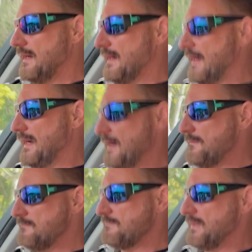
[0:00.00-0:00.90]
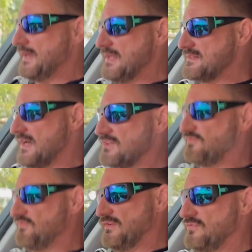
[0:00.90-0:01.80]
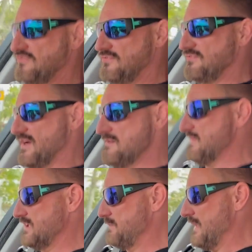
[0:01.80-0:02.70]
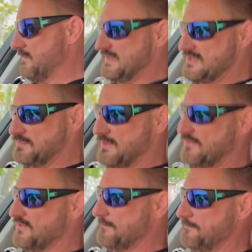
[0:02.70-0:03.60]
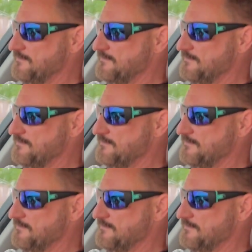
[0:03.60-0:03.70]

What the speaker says: But it does feel so much better with these wheels on.